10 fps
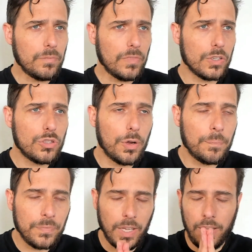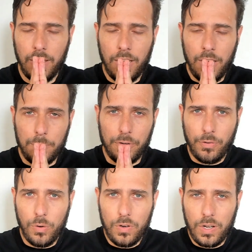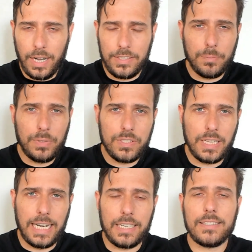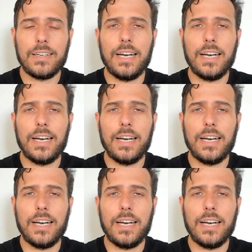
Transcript: So, before I jump into that,